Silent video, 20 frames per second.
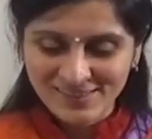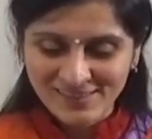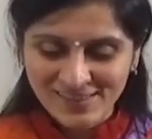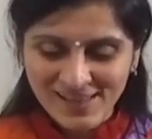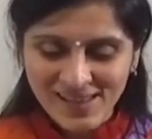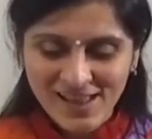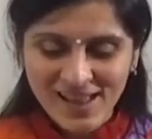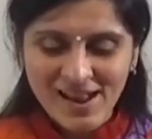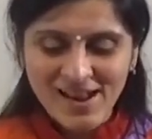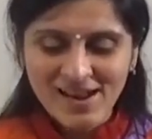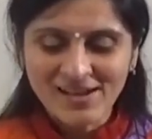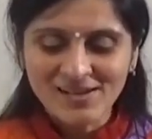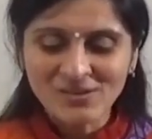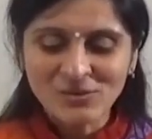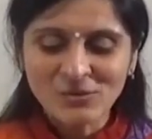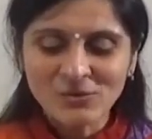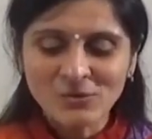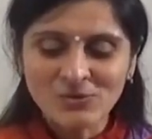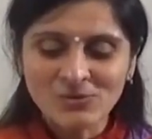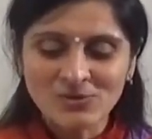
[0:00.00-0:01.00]
and
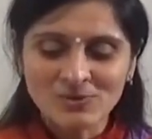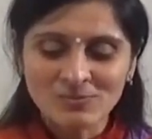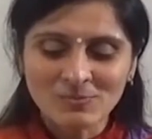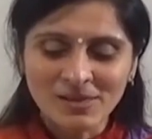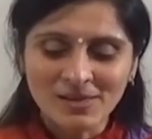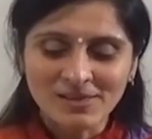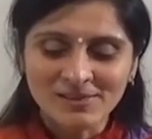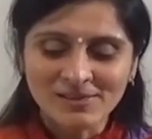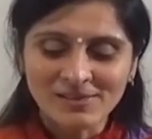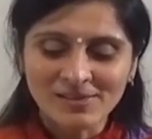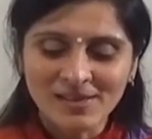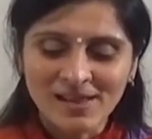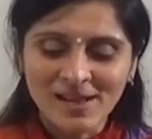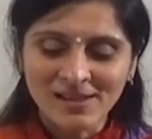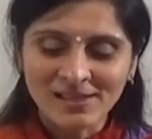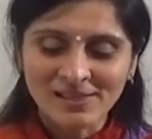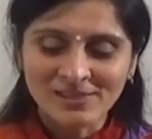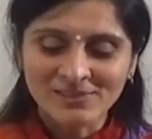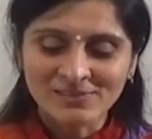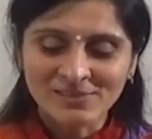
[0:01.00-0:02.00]
whose mental
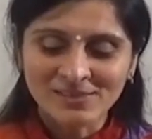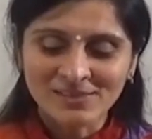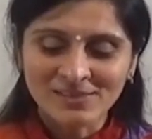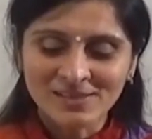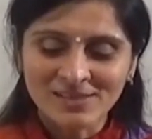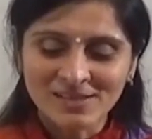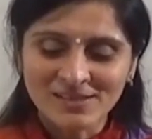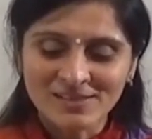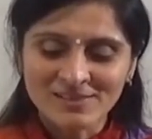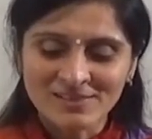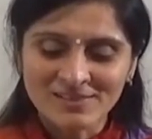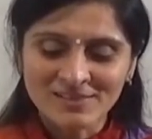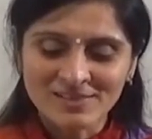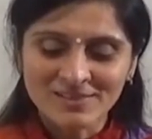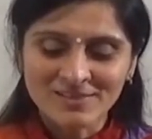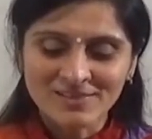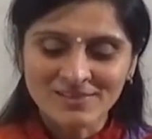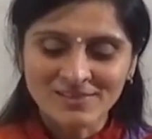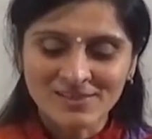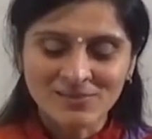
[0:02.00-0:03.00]
activity has
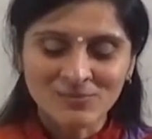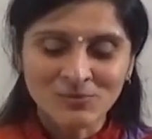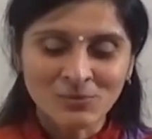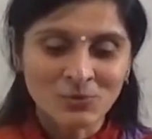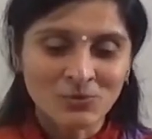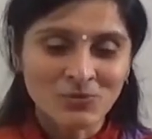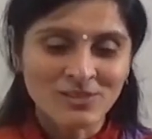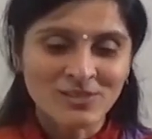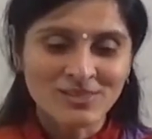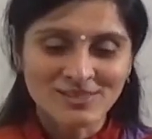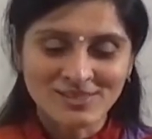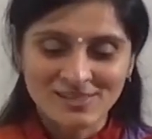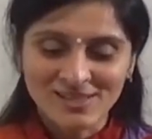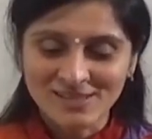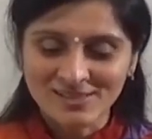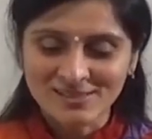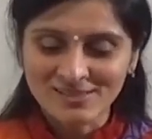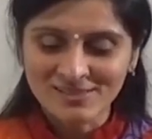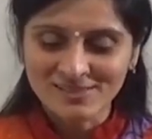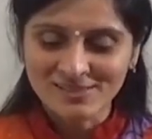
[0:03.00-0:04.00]
thus come to a
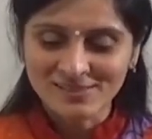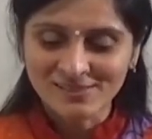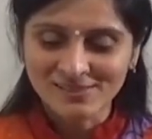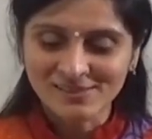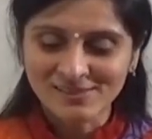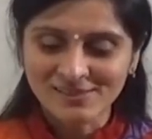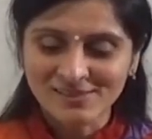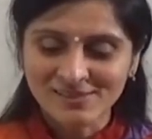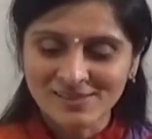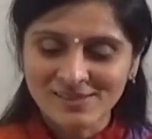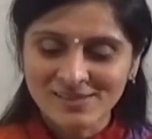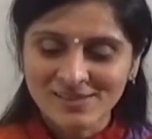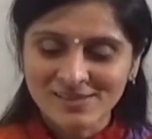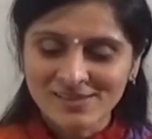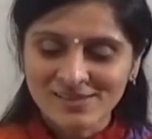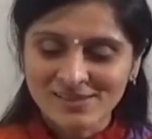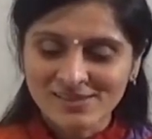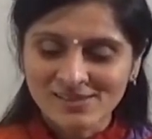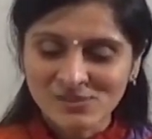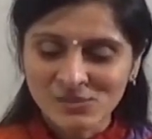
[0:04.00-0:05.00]
standstill,
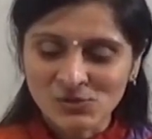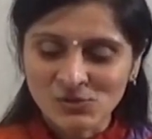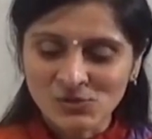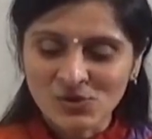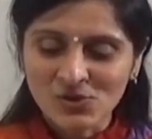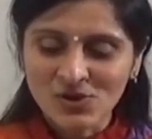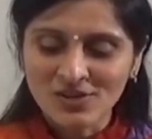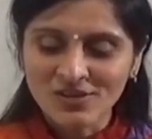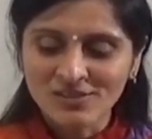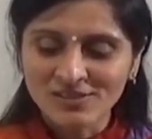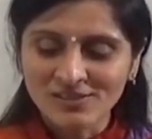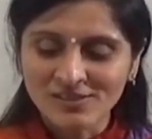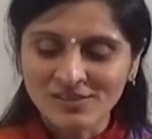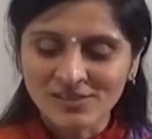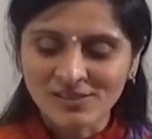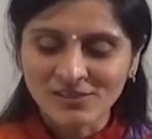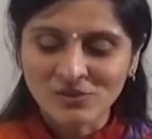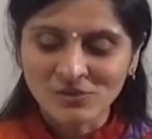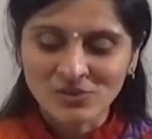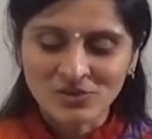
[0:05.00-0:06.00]
is not
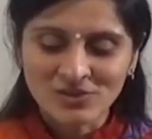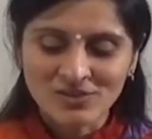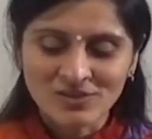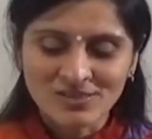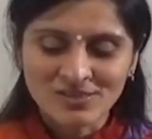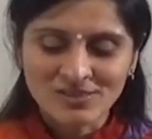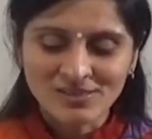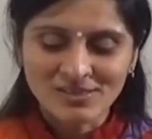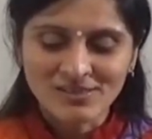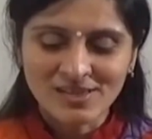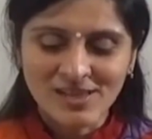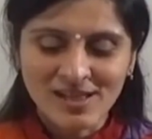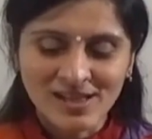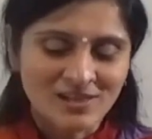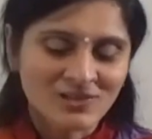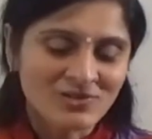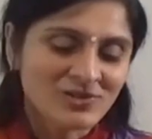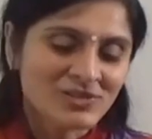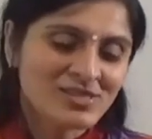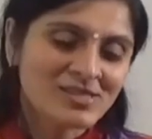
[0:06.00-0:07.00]
engrossed in
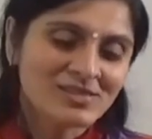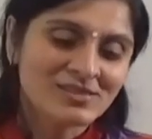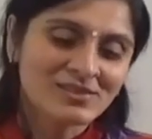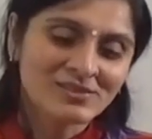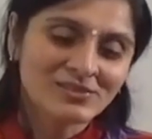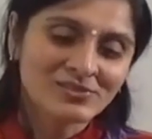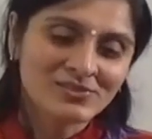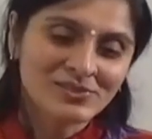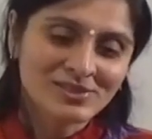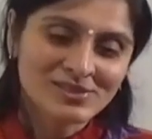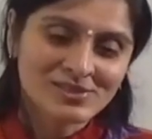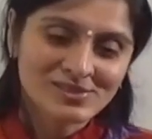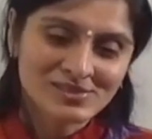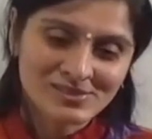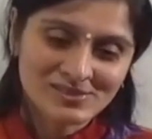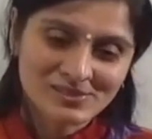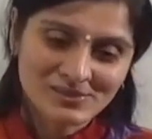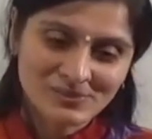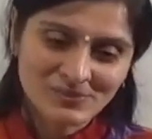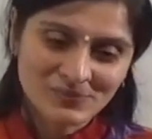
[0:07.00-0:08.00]
acquisitiveness.
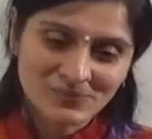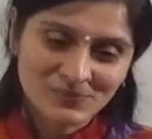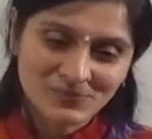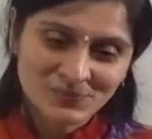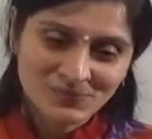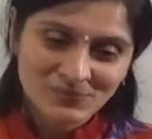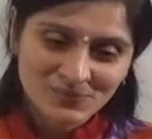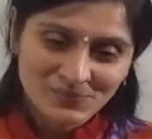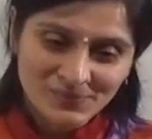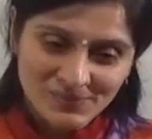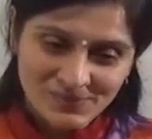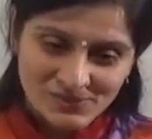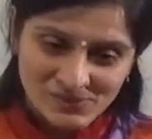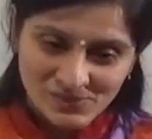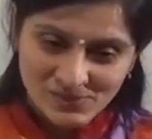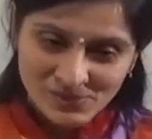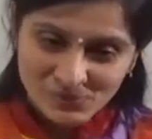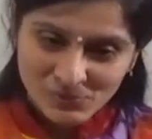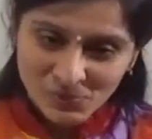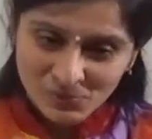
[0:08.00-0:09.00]

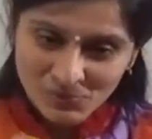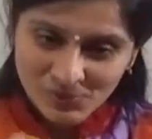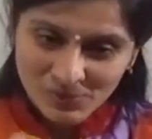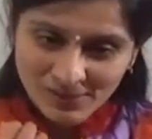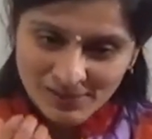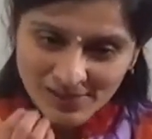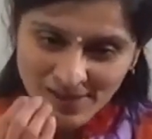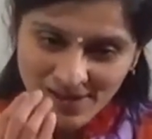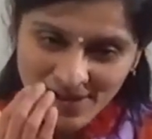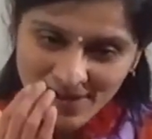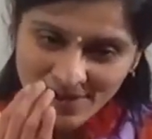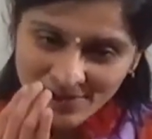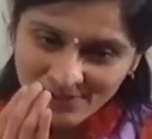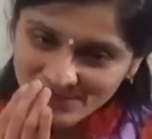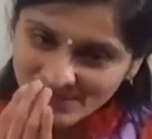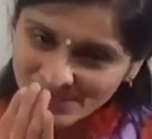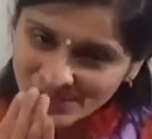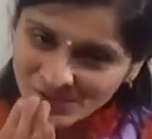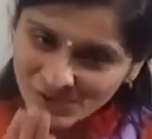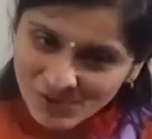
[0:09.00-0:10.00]
So the moment I
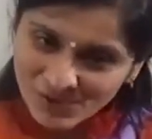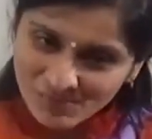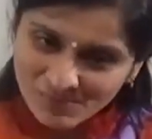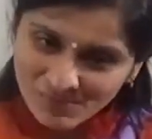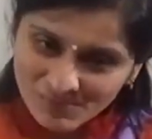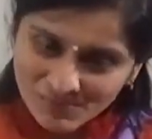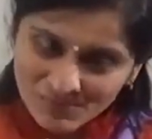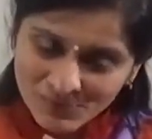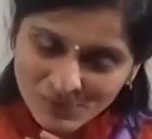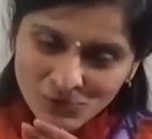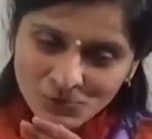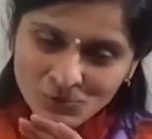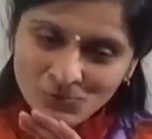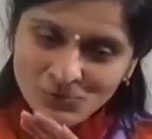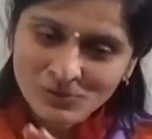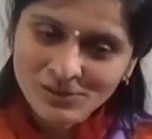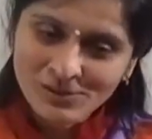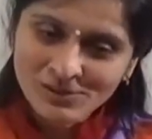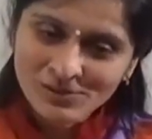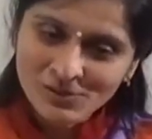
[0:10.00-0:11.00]
will drop, you
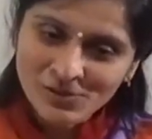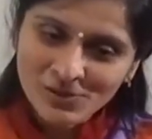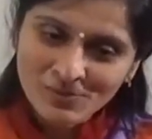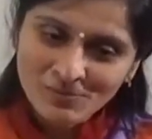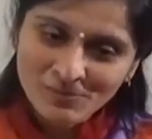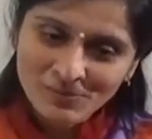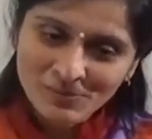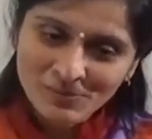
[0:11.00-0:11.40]
will drop.